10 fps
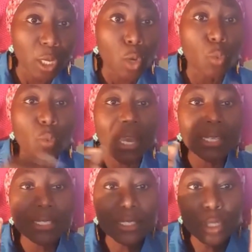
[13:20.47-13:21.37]
When
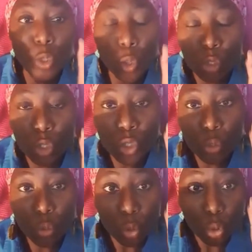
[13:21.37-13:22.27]
did the
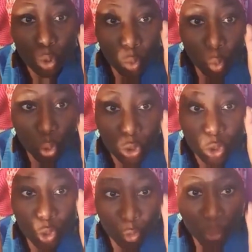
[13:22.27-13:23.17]
good
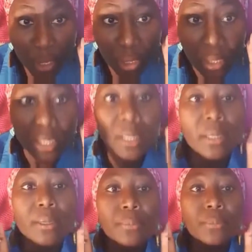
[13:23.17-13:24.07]
tree
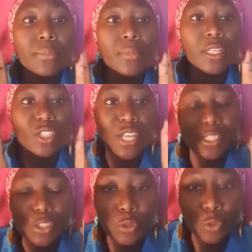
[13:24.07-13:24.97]

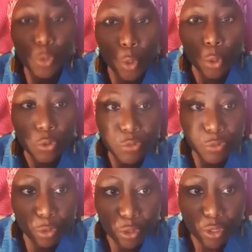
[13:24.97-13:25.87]
start to grow
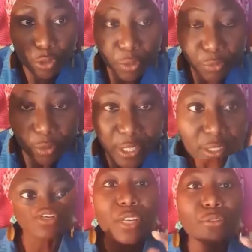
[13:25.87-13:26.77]
fruits of racism?
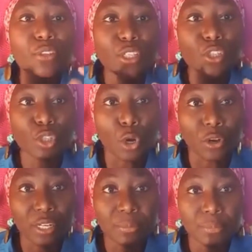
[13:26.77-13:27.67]
I'll give you a story.